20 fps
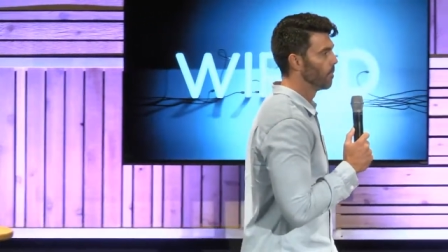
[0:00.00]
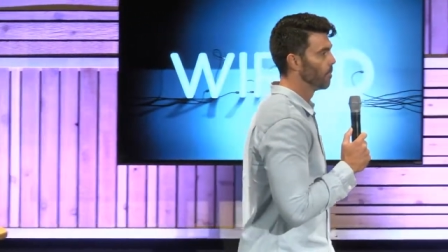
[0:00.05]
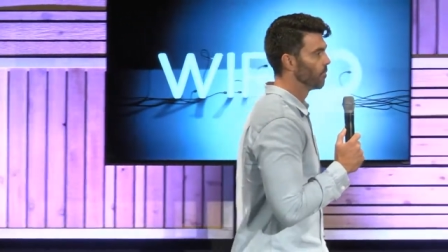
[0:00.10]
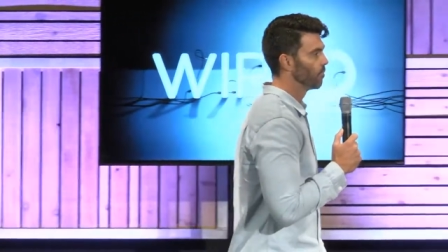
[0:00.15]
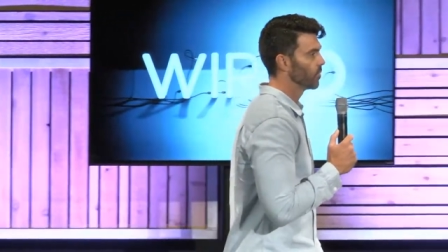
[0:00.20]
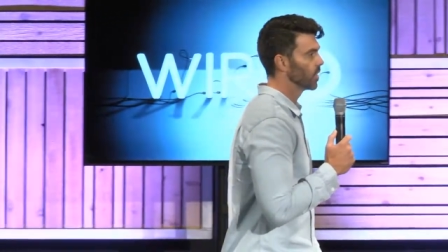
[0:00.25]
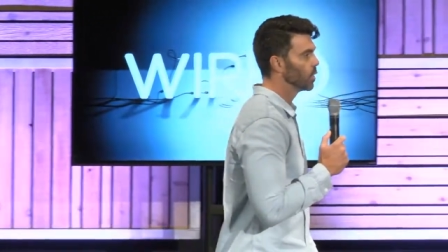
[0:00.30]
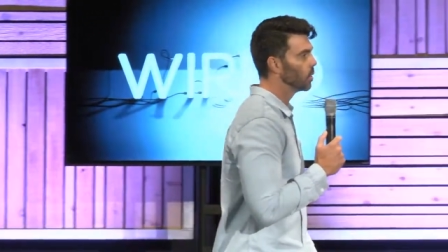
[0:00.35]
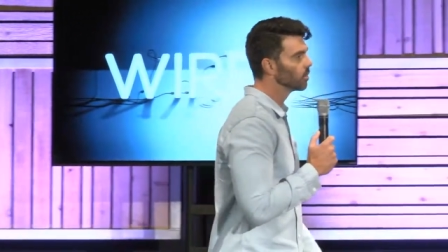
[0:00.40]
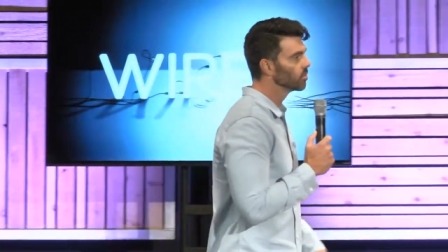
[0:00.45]

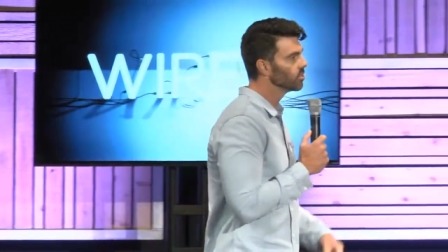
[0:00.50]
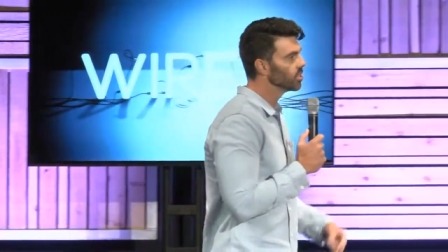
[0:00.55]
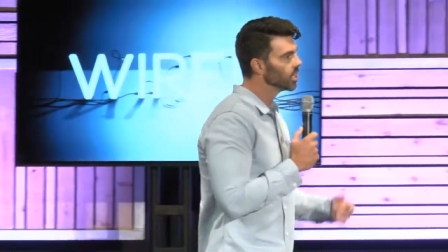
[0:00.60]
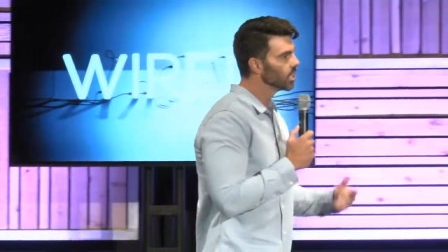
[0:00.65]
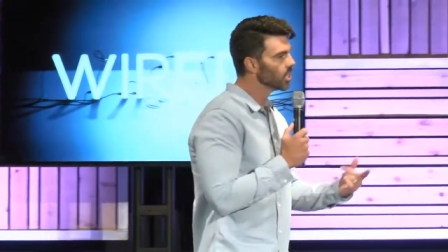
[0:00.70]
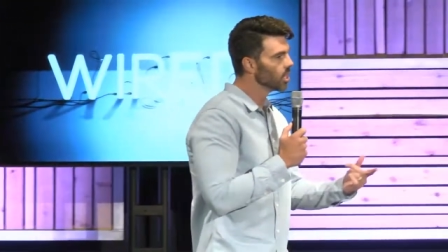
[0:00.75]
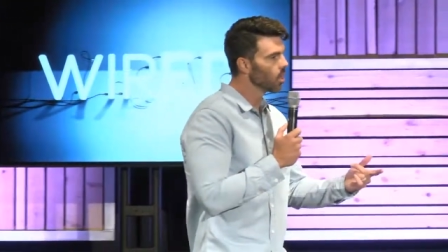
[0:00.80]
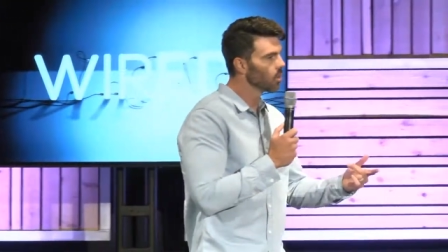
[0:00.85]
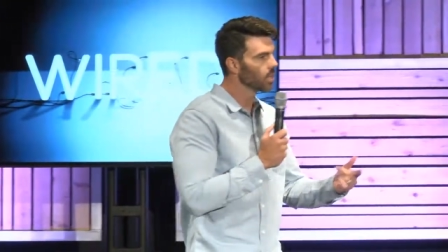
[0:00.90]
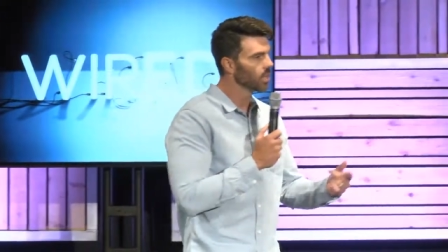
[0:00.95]
He wants you to
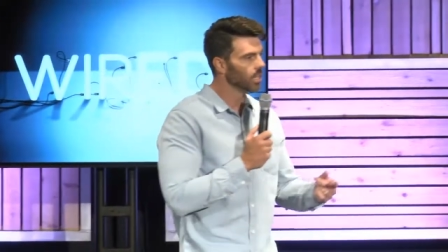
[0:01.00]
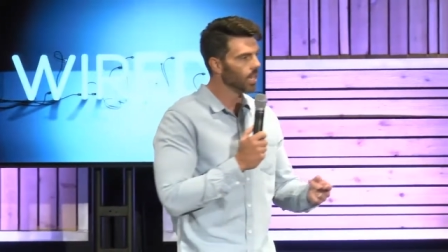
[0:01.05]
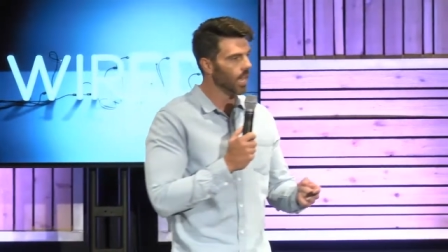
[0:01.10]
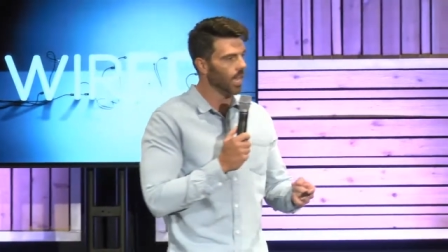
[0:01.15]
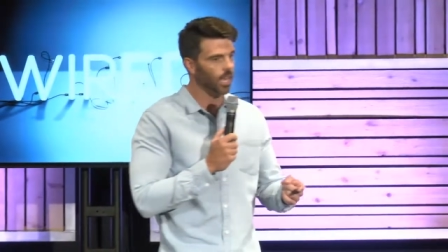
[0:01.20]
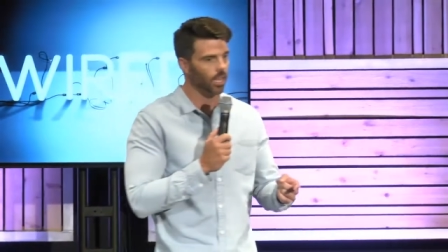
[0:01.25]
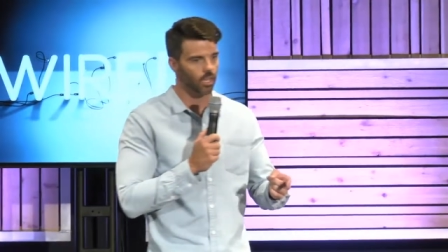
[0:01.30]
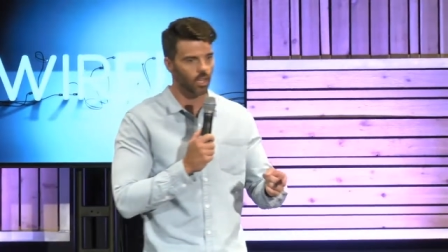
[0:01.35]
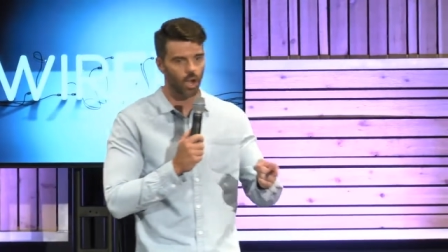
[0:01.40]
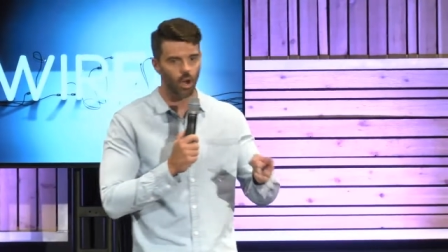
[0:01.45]
know
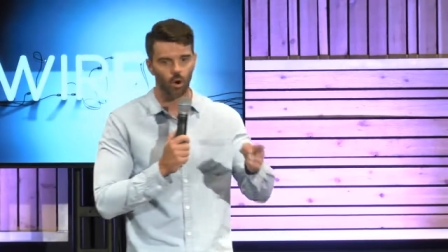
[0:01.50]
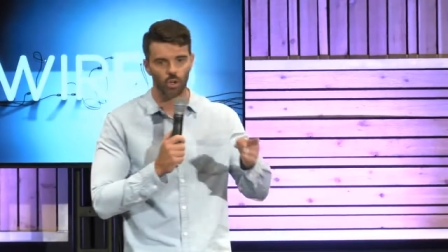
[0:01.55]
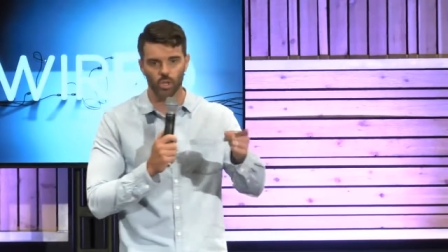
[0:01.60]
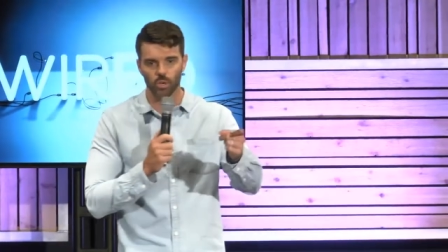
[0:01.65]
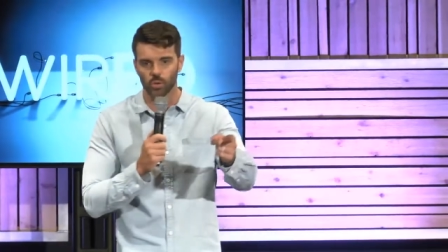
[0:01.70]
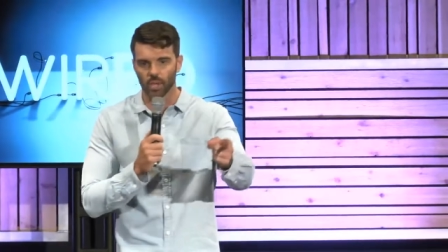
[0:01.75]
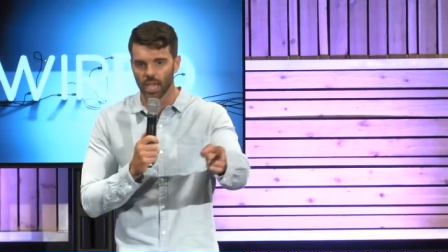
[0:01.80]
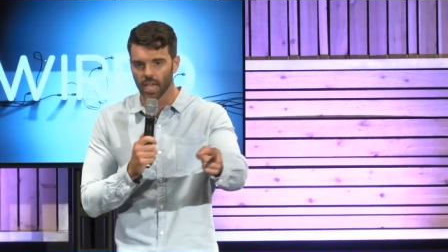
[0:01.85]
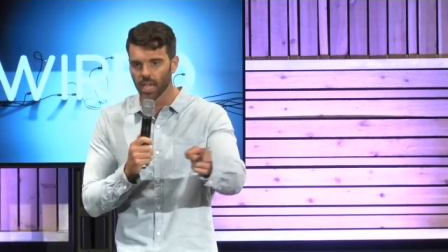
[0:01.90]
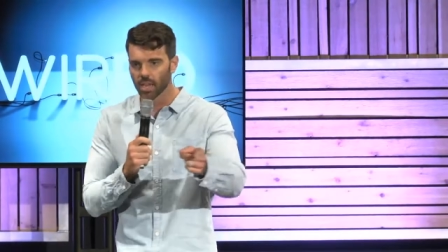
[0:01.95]
today oh, you
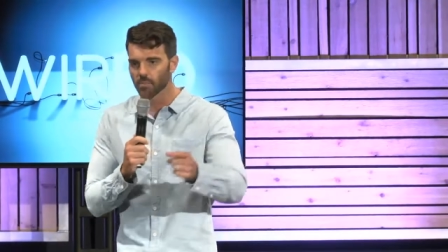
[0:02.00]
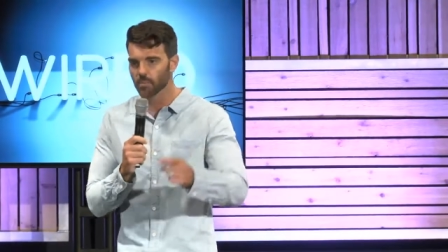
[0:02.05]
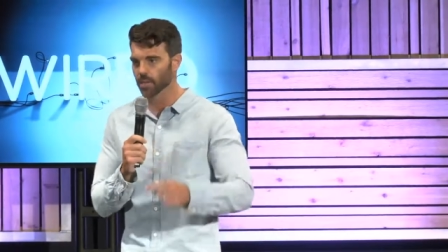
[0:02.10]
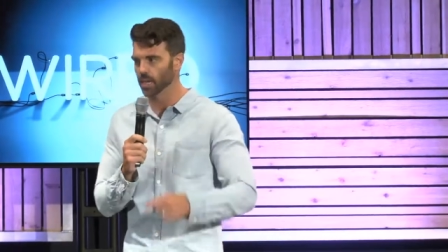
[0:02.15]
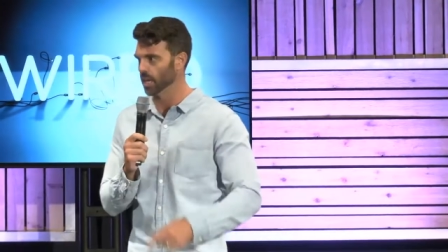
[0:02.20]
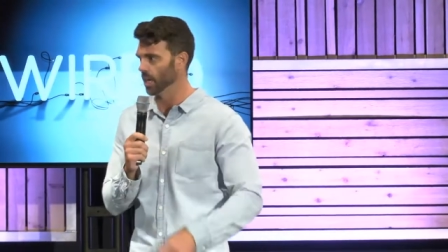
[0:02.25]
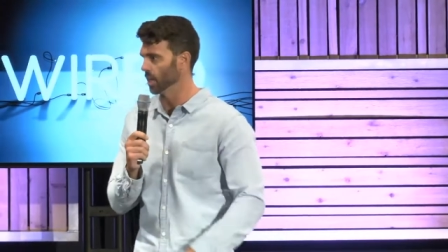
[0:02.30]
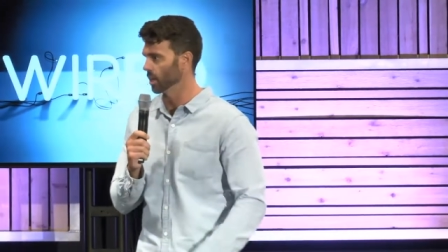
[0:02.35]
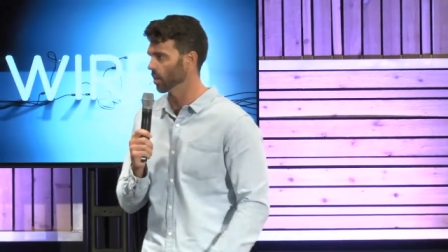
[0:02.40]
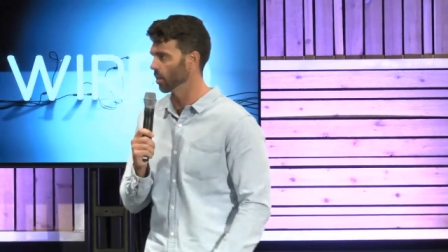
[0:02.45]
can be an
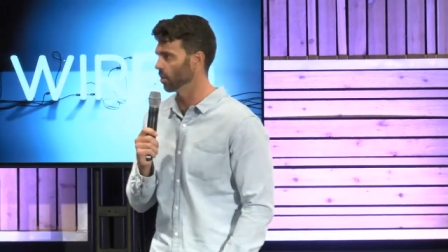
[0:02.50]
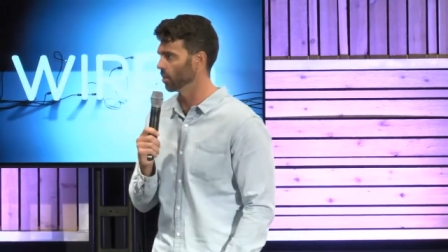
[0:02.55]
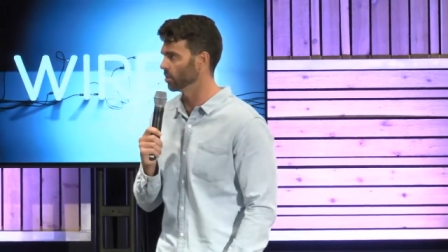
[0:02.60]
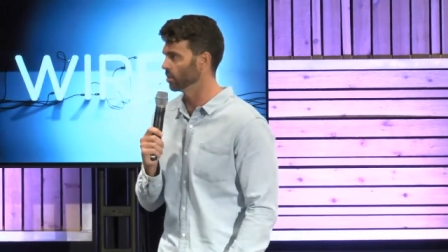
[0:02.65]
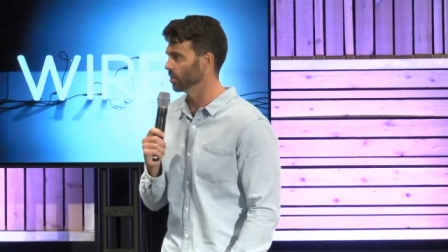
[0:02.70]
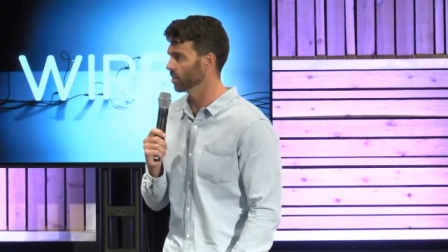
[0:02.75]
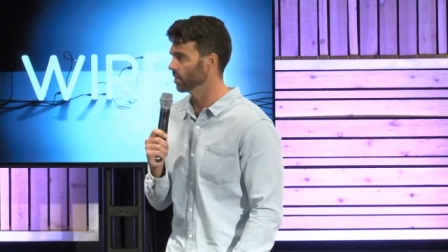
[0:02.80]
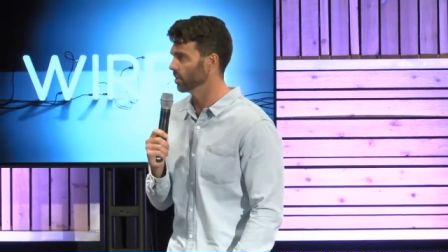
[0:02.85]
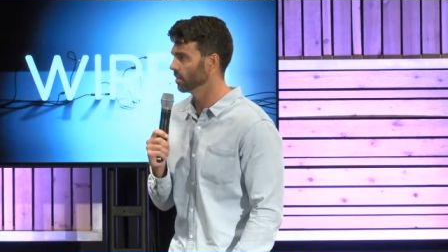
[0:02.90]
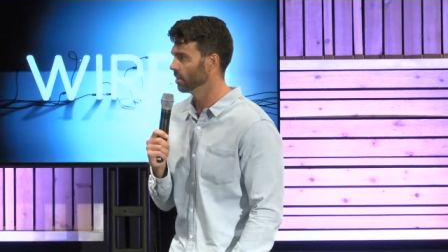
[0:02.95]

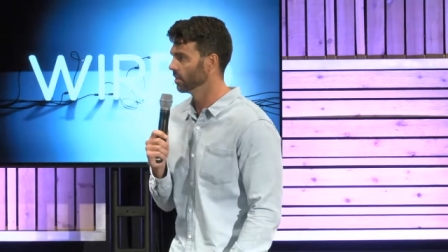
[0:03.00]
encourager.